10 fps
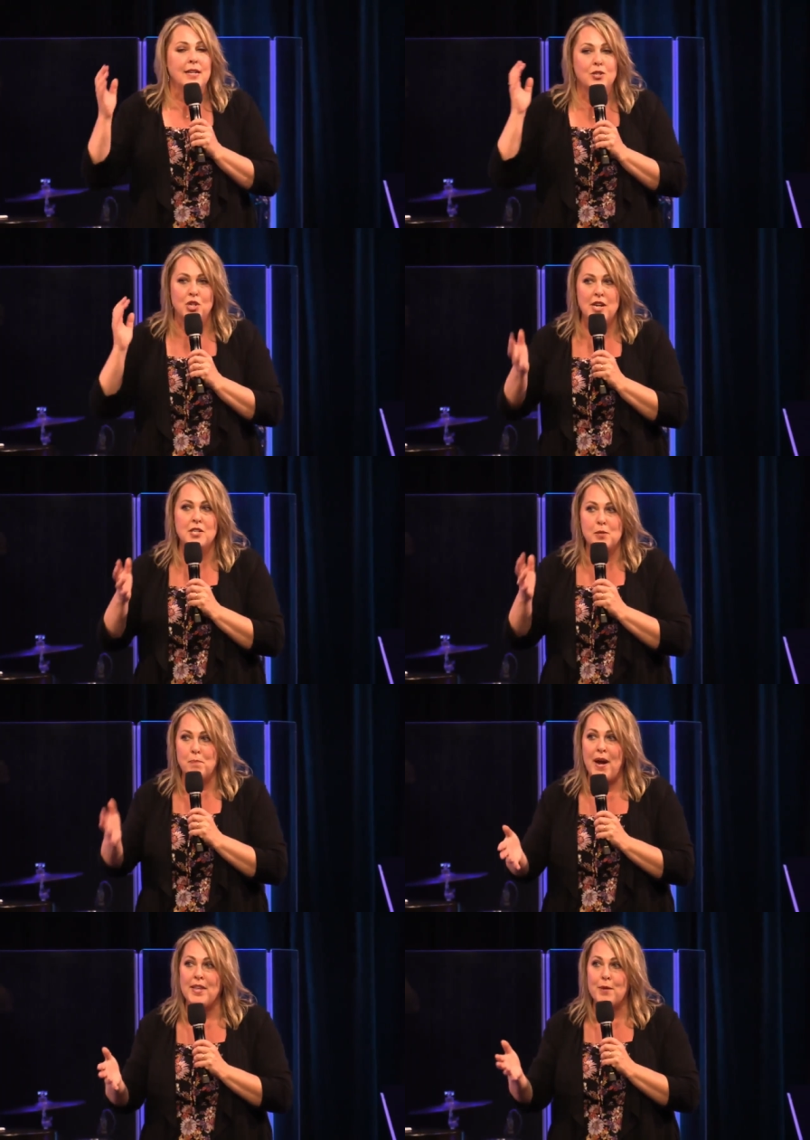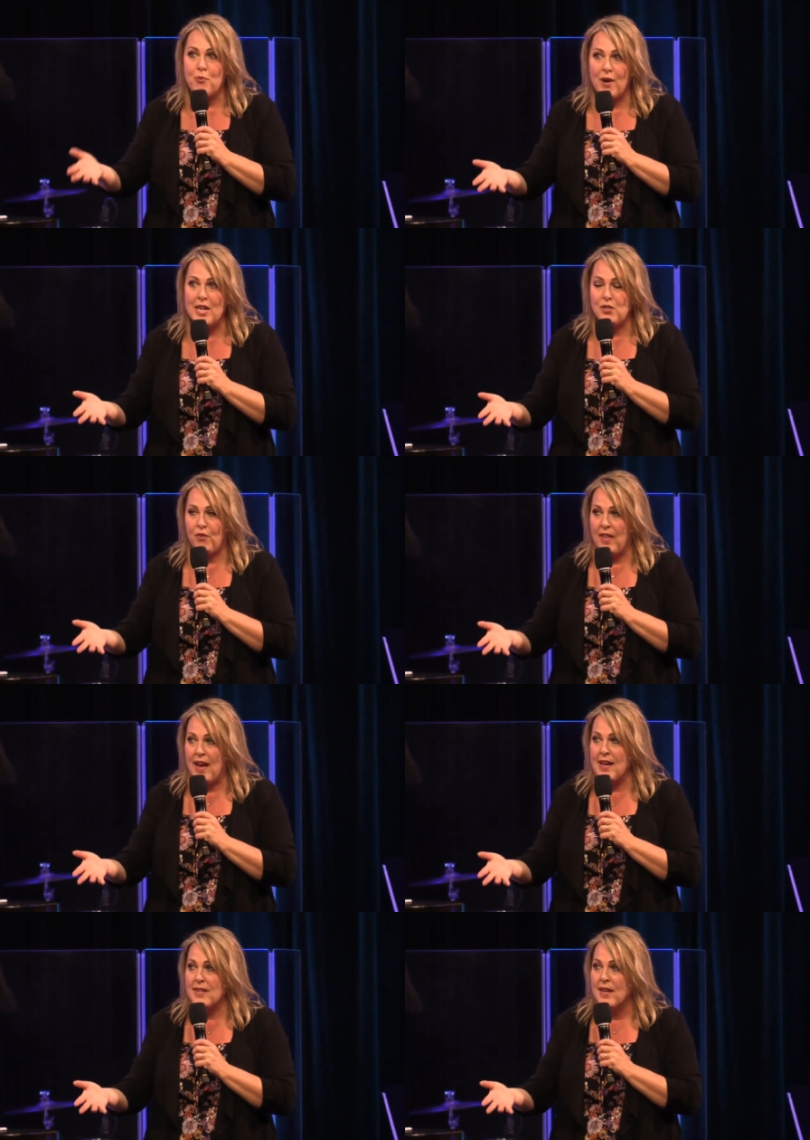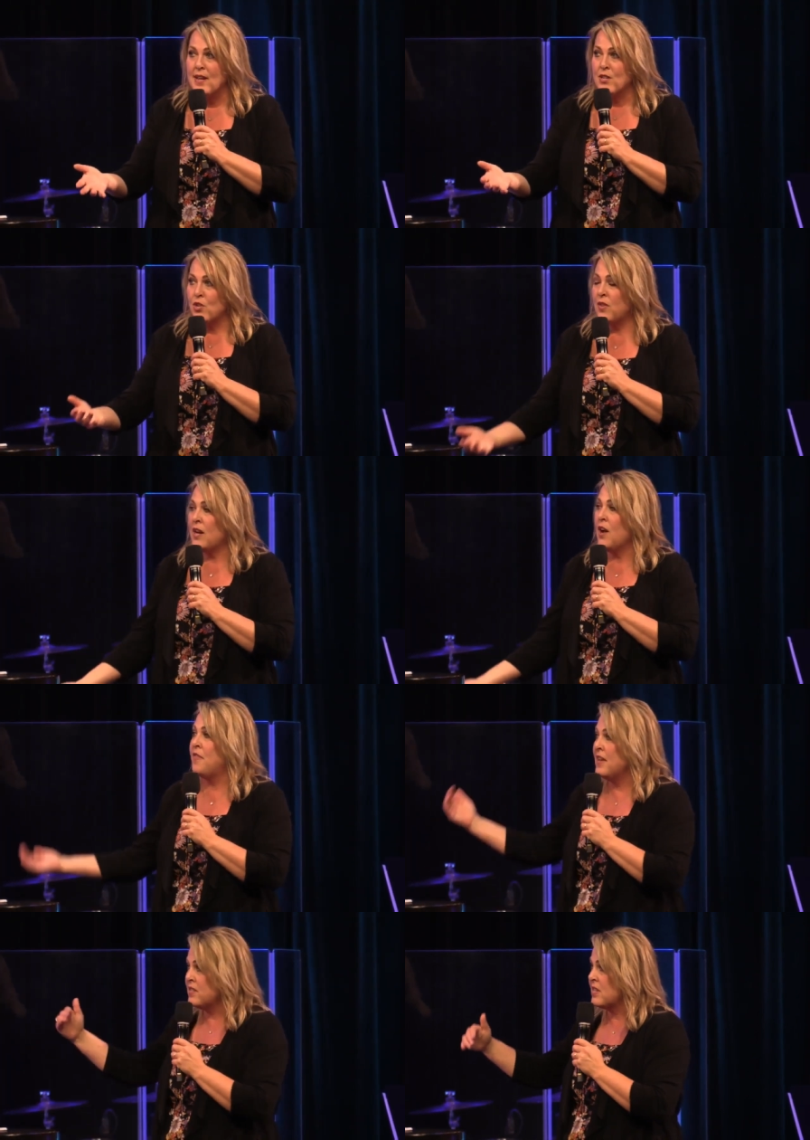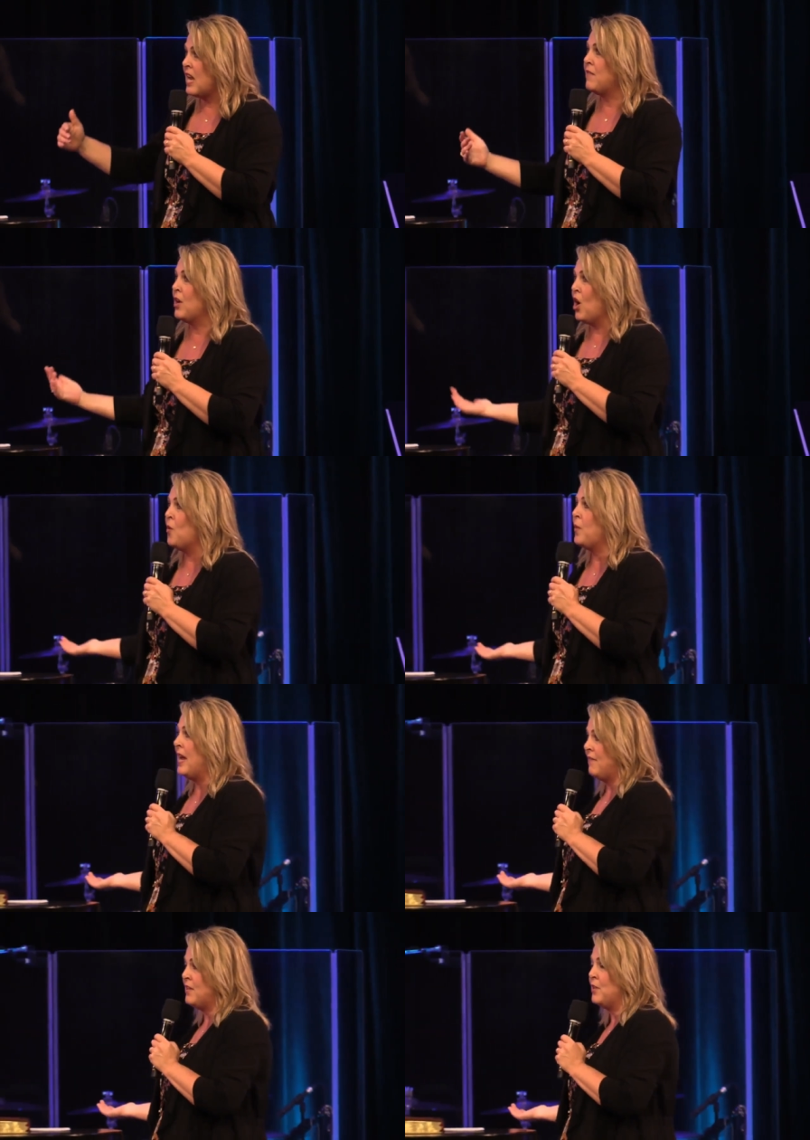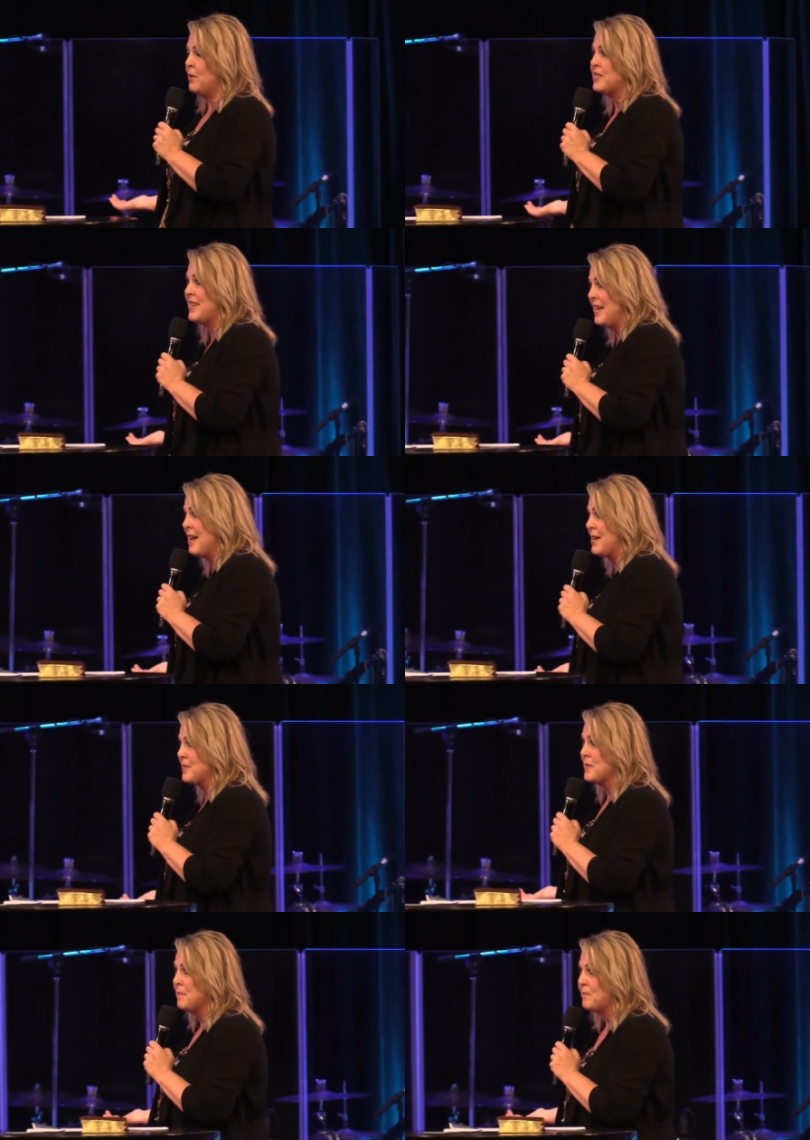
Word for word: Jesus paid the price for that so that on this side of it all we have to do is say yes.